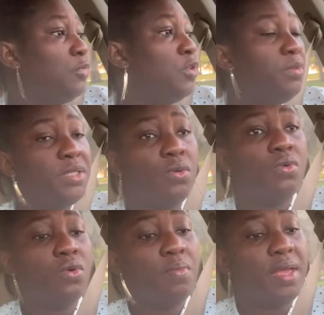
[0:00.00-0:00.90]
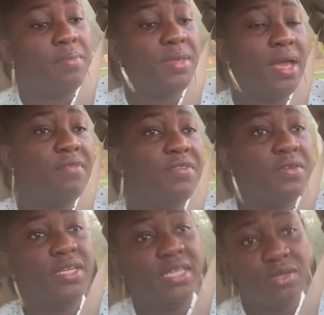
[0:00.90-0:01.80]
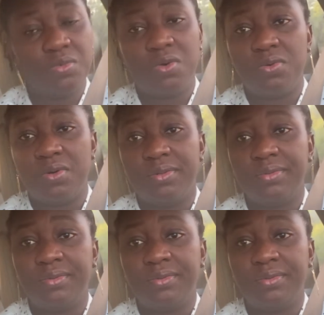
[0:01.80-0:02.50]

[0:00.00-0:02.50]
When you say baby, I have no idea hand walk.